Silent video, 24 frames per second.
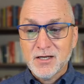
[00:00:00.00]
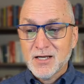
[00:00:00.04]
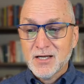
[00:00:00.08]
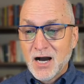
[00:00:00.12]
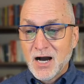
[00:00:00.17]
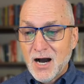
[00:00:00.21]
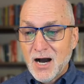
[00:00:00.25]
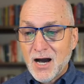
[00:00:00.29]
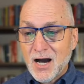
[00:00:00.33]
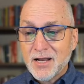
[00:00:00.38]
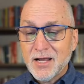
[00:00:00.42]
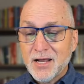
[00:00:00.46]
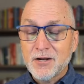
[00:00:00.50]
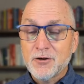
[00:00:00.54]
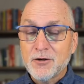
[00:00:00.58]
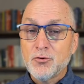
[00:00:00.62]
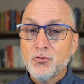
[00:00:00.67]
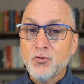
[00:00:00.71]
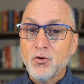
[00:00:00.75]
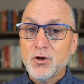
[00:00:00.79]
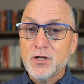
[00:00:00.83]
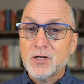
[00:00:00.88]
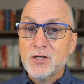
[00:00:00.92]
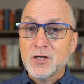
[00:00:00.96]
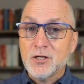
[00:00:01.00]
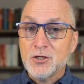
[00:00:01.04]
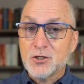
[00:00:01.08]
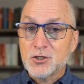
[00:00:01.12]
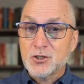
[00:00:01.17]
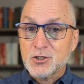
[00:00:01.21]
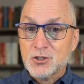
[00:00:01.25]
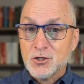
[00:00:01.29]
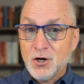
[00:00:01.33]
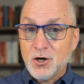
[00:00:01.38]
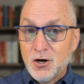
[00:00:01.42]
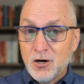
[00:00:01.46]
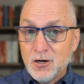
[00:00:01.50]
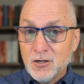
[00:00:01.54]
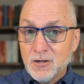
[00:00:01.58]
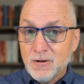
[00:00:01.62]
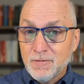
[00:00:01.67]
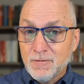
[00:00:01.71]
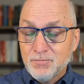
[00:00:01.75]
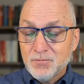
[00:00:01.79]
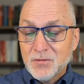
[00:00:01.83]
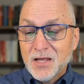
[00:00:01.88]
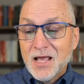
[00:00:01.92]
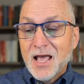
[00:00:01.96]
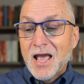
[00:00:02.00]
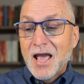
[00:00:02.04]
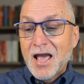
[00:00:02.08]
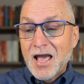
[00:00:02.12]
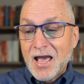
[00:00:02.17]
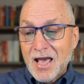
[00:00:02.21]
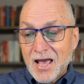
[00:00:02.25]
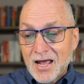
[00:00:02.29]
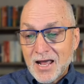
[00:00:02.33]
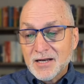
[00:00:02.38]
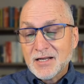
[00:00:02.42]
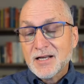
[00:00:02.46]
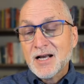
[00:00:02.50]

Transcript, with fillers: God had anointed Saul and